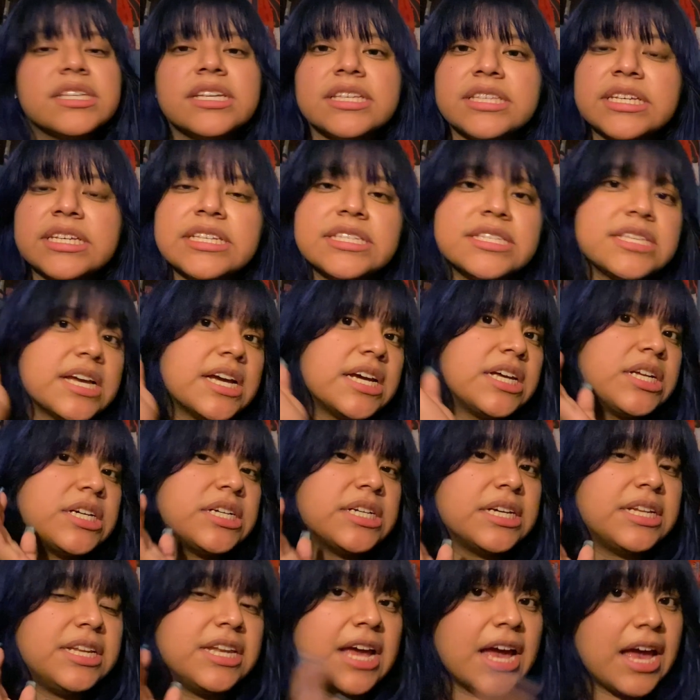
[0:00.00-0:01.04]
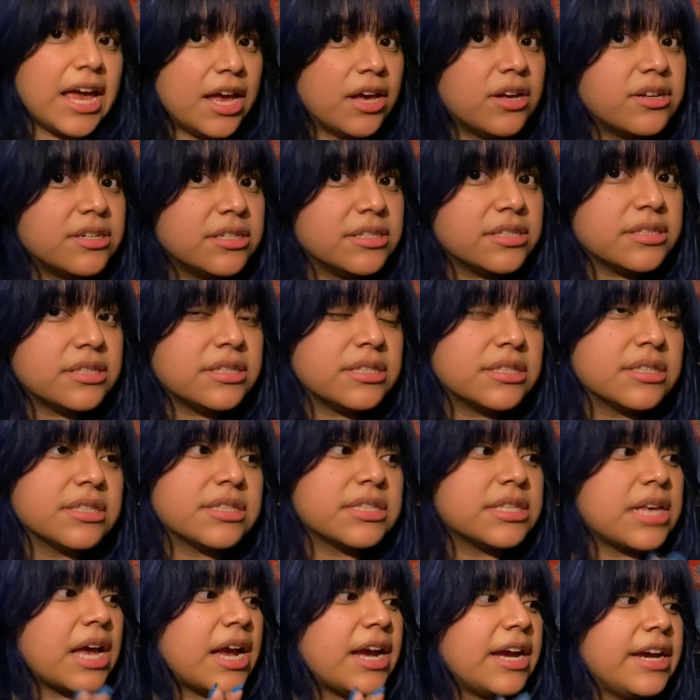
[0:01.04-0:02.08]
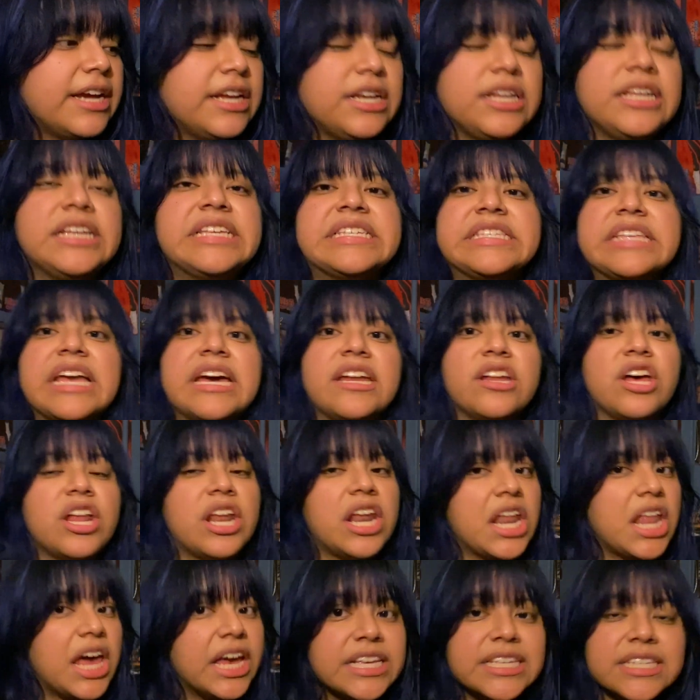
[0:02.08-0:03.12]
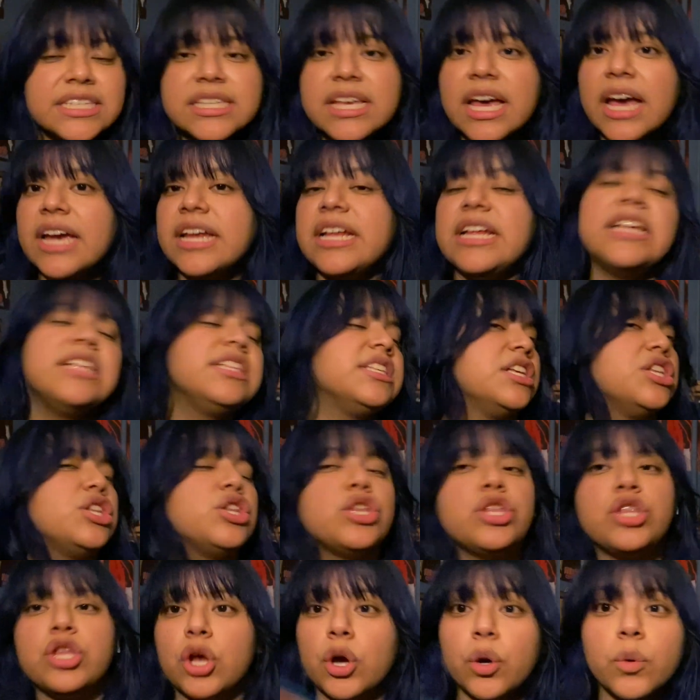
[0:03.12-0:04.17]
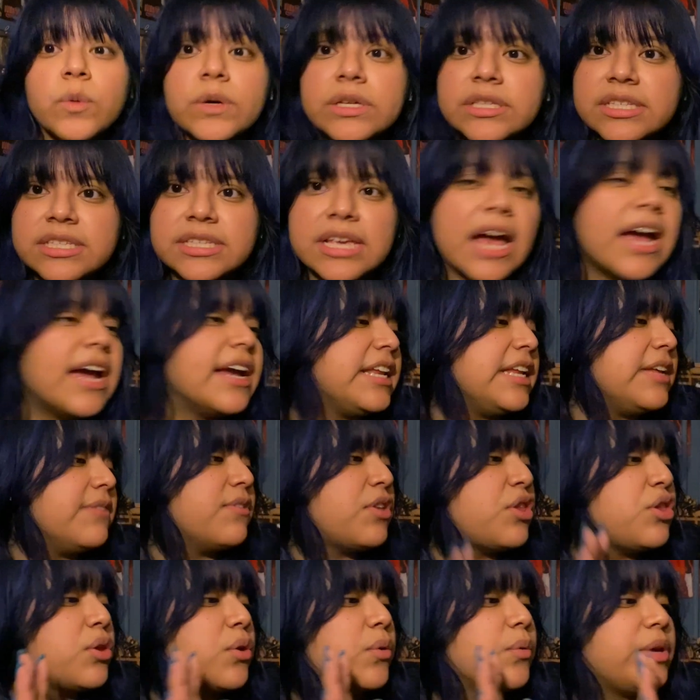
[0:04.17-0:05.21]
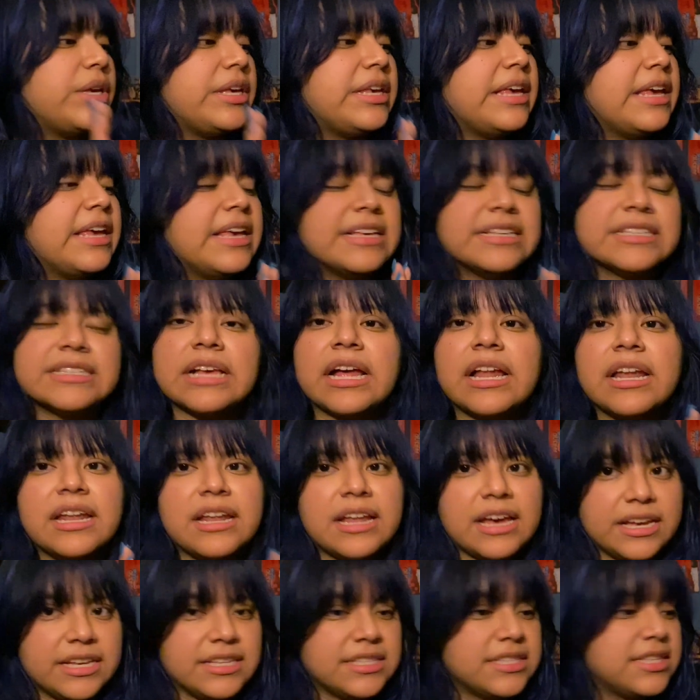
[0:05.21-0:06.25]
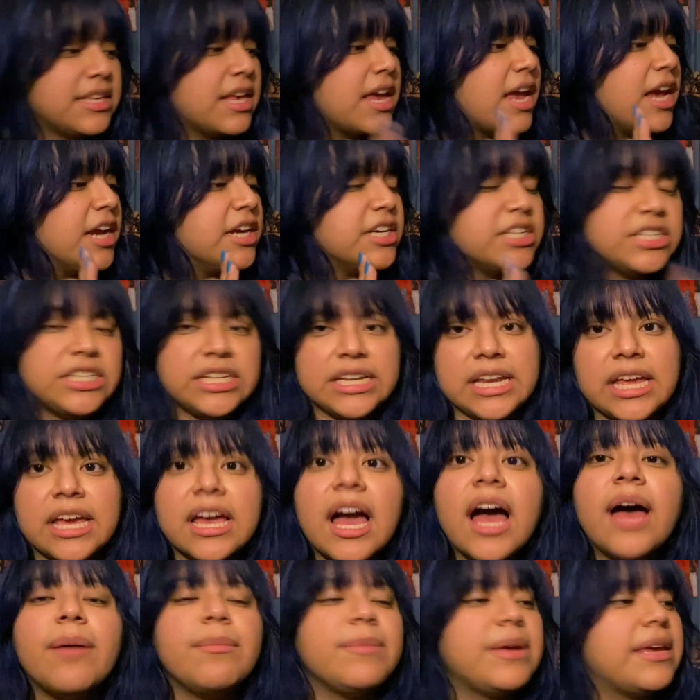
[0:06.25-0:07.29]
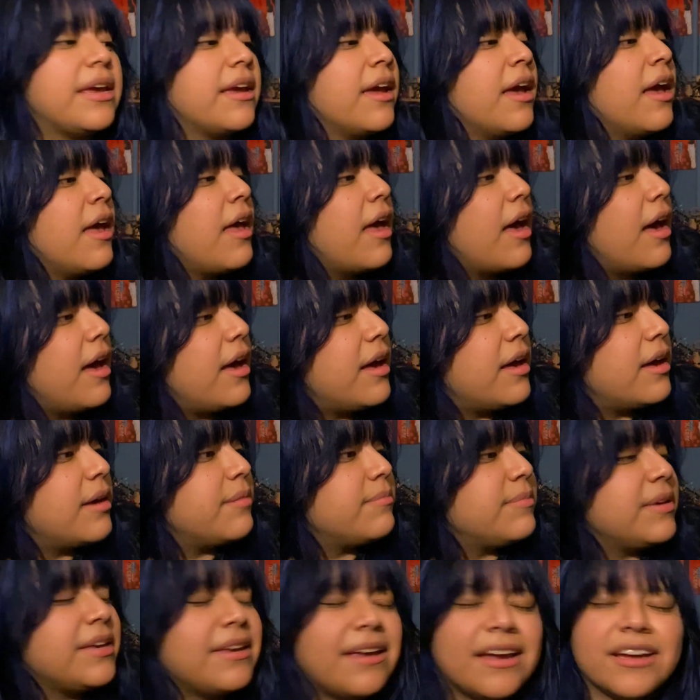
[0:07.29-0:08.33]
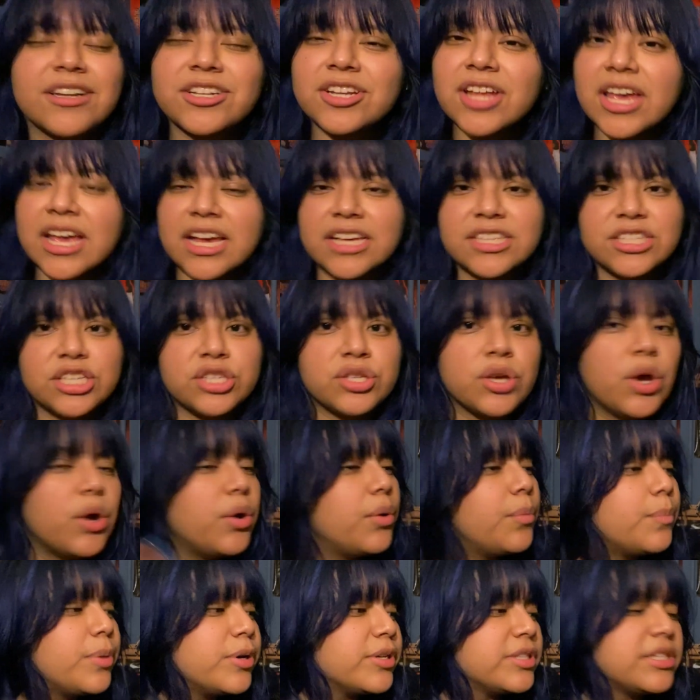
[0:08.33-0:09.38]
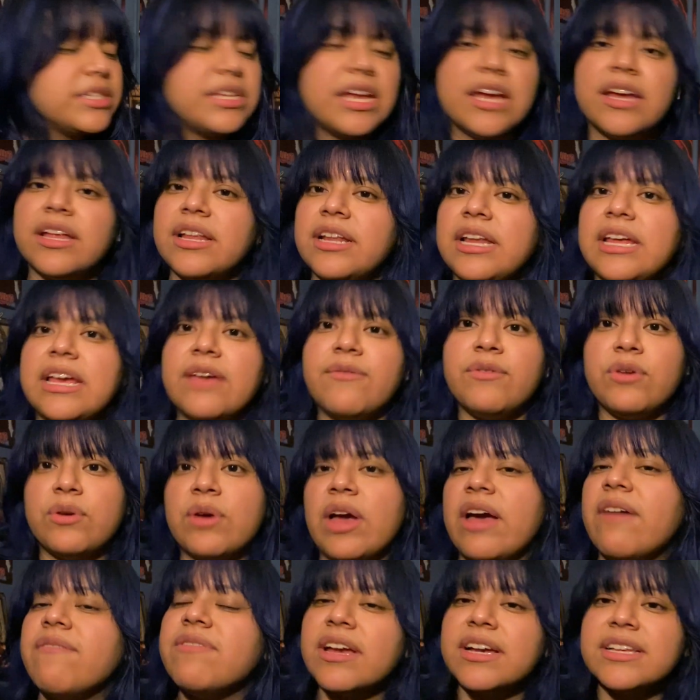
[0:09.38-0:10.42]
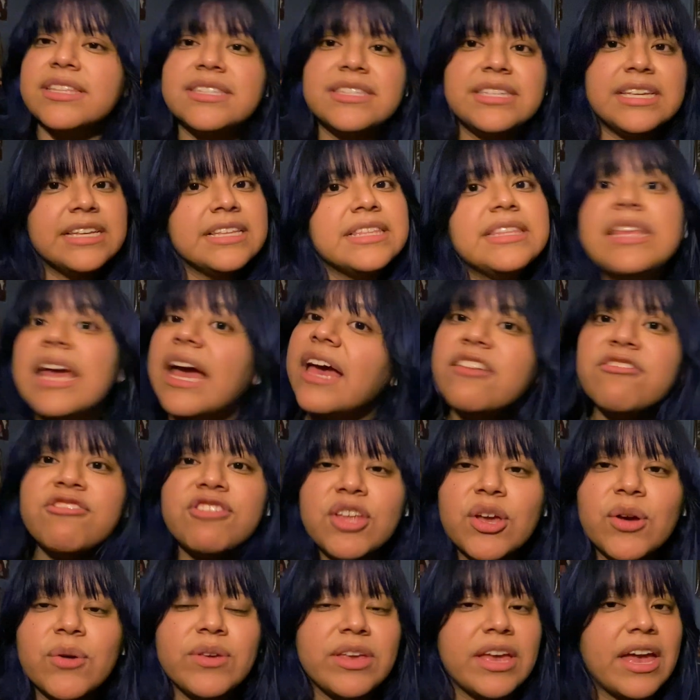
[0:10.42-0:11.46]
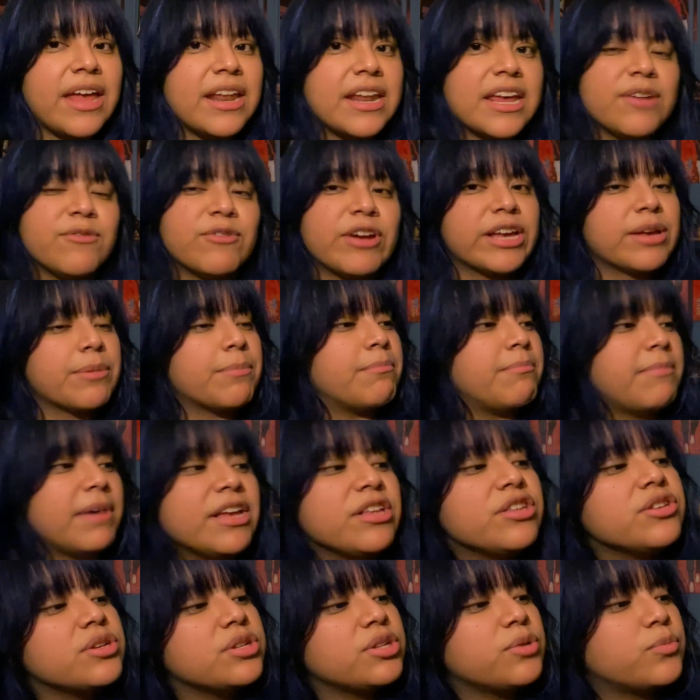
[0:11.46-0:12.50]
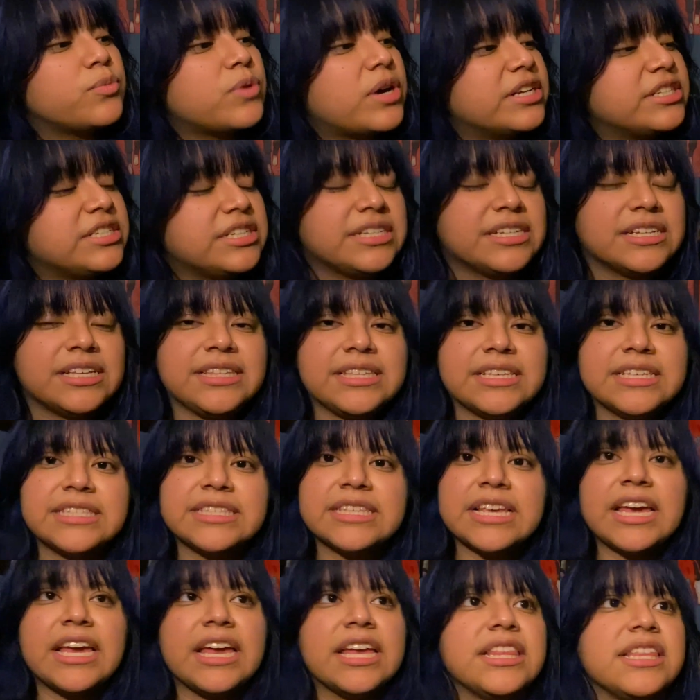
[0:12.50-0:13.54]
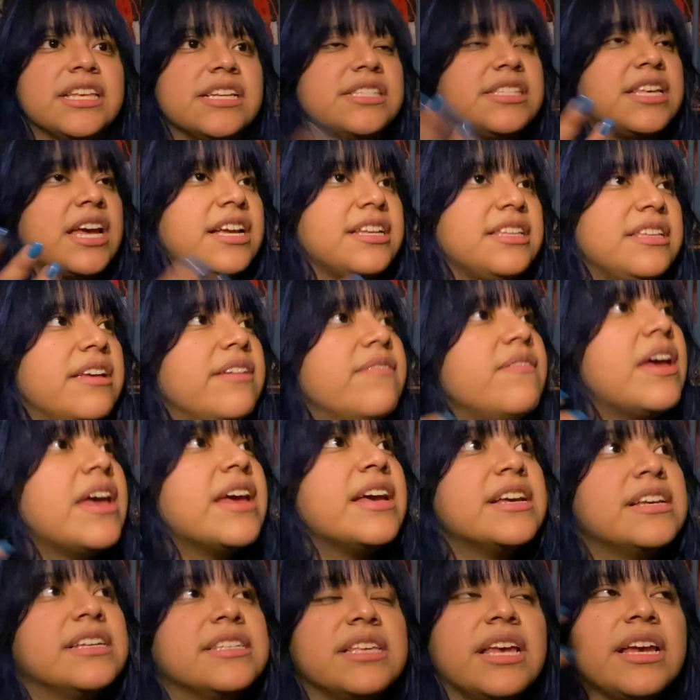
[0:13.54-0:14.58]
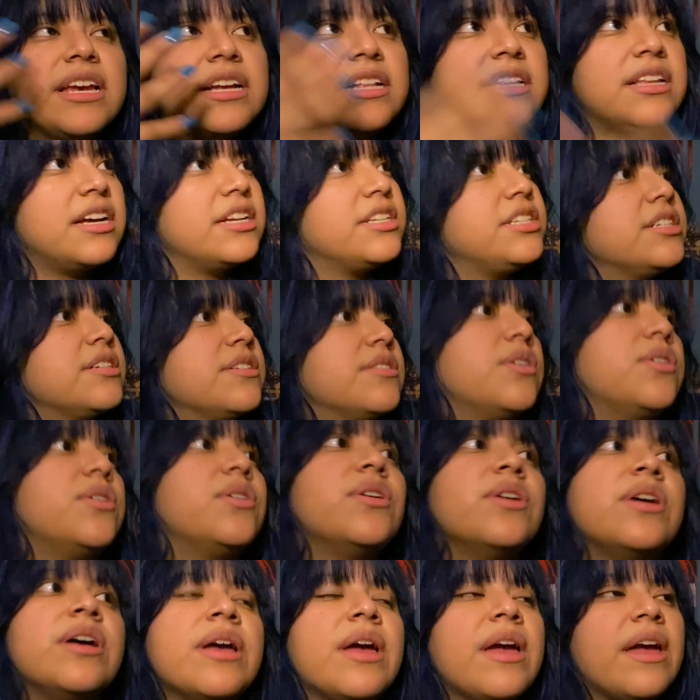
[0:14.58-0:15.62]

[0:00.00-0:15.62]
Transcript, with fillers: because he's not on L side, he's not on light side, he's in no one side, even though he is light Shinigami. Um, he actually has his own personality. If you have not seen Death Note yet, I recommend you to watch it because it's like a detective, psychological